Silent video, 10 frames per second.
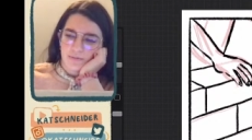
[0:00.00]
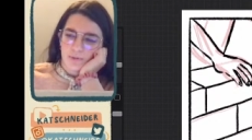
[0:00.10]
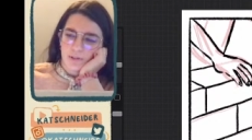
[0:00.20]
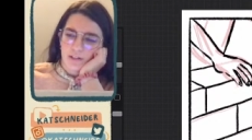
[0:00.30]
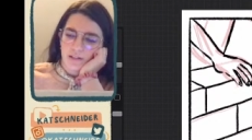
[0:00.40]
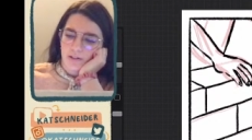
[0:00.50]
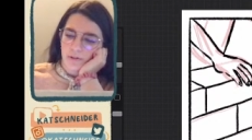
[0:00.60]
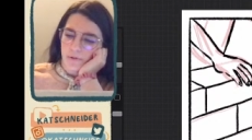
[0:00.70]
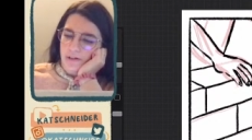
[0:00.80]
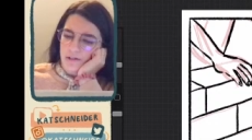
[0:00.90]
What kind of
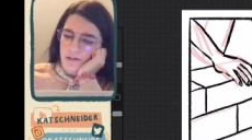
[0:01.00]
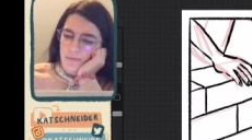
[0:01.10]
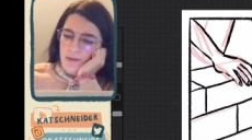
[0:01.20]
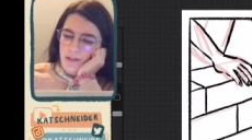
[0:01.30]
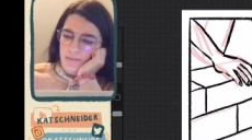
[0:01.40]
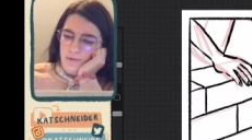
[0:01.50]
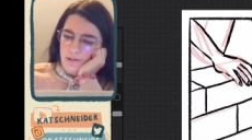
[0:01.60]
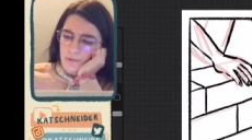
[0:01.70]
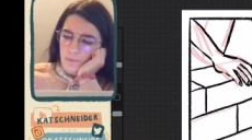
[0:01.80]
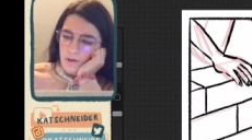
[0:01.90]
clothing should I make this
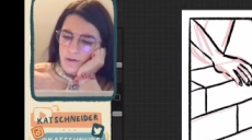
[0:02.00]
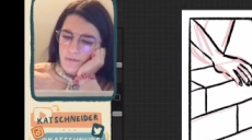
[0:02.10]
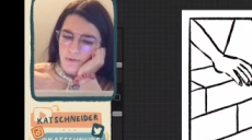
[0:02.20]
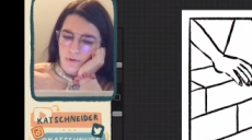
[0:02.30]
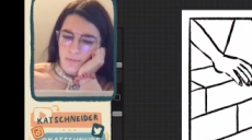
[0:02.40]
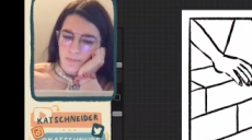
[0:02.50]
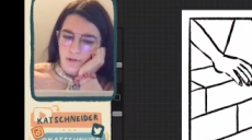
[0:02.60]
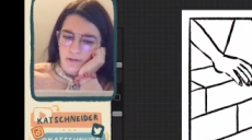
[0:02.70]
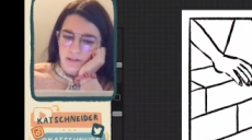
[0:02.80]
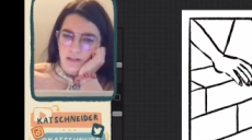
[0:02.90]
person wear, even though you can
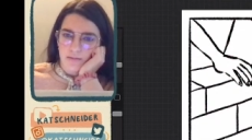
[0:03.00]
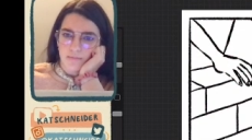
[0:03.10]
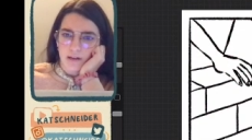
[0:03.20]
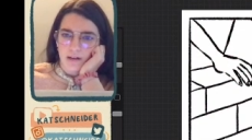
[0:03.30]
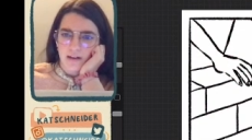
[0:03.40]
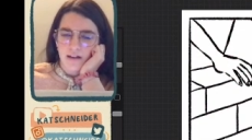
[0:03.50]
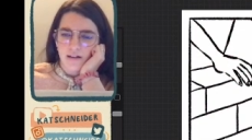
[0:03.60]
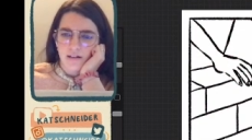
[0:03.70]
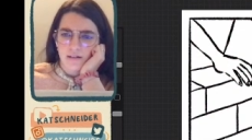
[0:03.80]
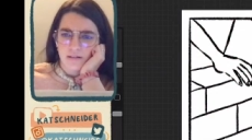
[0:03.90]
barely see the body?